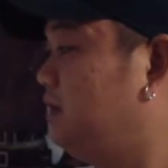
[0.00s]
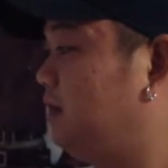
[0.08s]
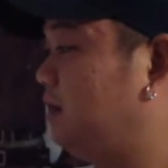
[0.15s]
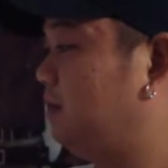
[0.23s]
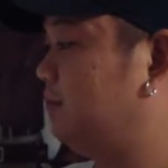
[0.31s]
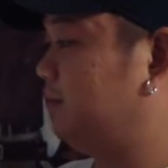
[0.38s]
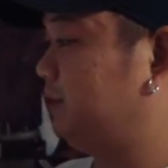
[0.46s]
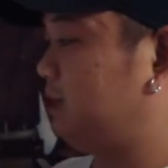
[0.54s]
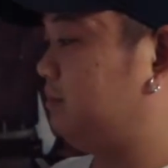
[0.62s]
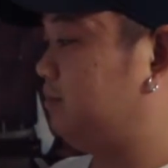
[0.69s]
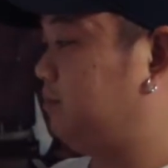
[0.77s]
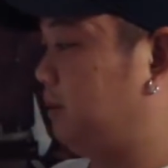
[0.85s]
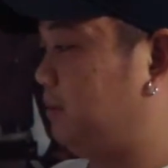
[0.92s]
Um,
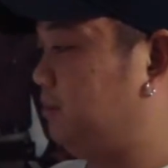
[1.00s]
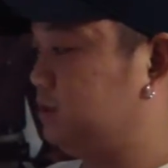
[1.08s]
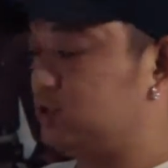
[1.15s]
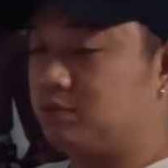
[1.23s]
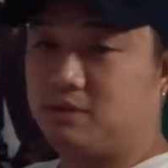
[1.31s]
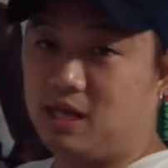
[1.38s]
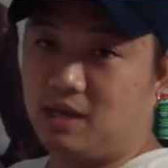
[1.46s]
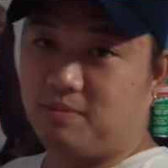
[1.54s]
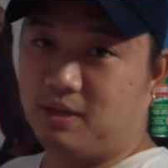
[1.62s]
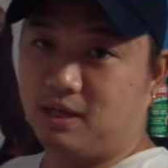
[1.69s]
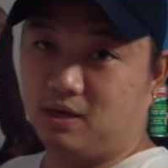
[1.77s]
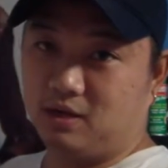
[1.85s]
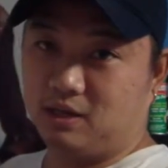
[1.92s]
I, I put some tape
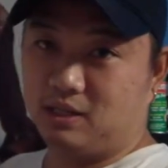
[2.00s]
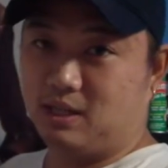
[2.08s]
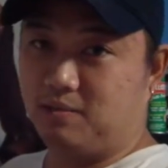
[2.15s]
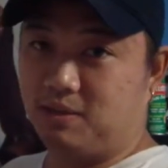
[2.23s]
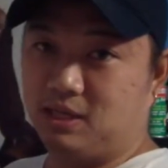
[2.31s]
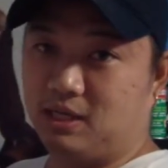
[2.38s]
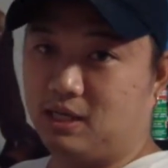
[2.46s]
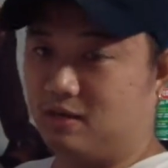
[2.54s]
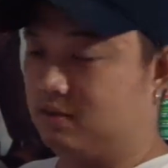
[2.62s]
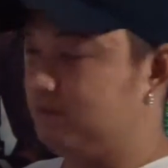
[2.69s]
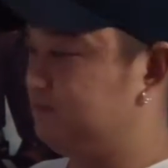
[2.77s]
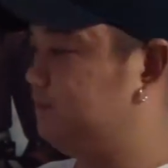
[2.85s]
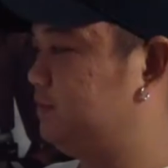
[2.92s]
in there. I taped it in.